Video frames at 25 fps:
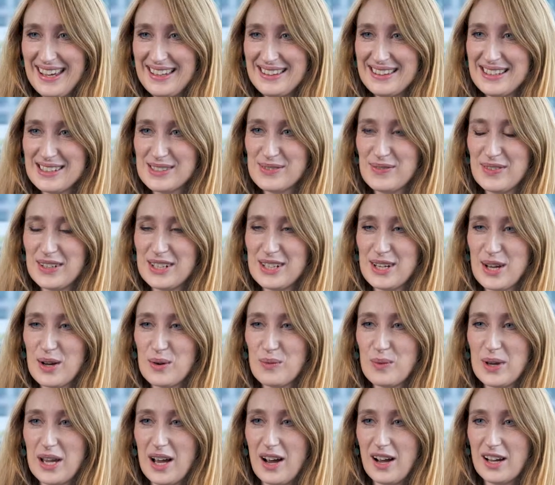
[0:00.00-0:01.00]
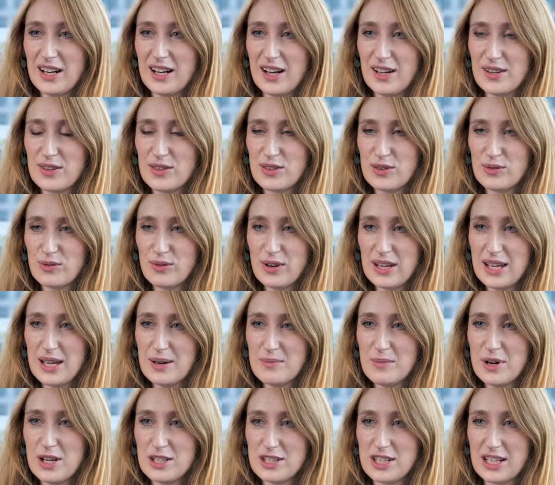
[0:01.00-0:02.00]
In this video, we highlight 3
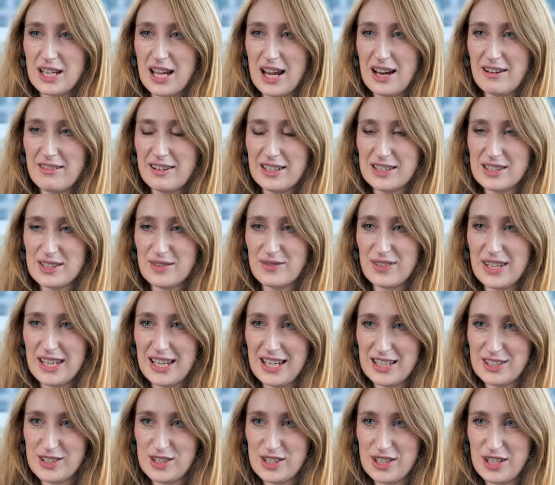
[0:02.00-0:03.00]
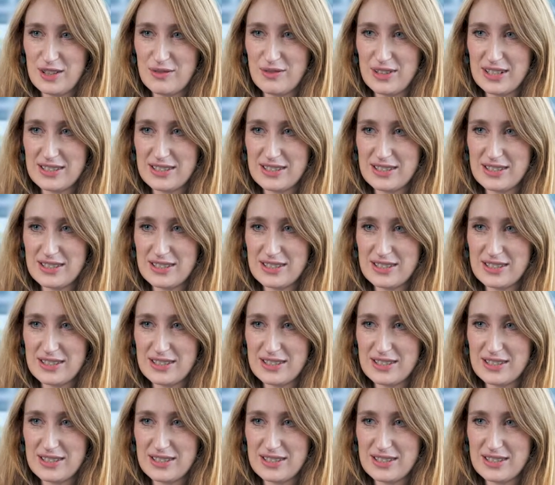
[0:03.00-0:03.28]
emerging areas of ESG